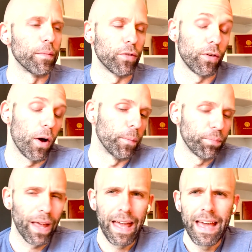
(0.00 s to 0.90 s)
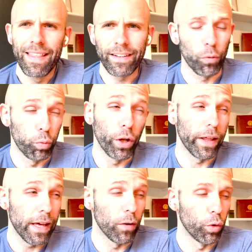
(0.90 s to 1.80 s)
So that's a
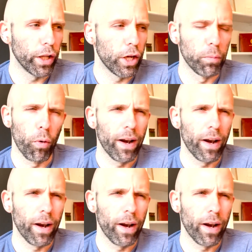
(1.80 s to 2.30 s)
really, really good point.